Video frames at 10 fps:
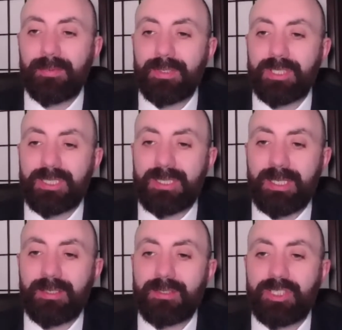which is
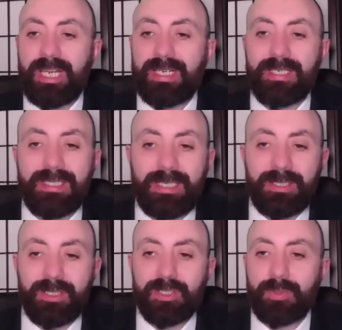that Czech
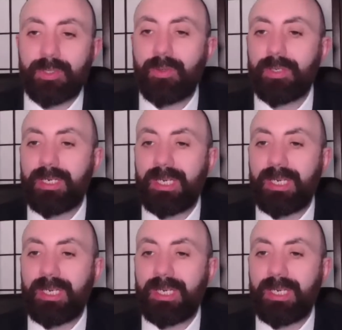intelligence recorded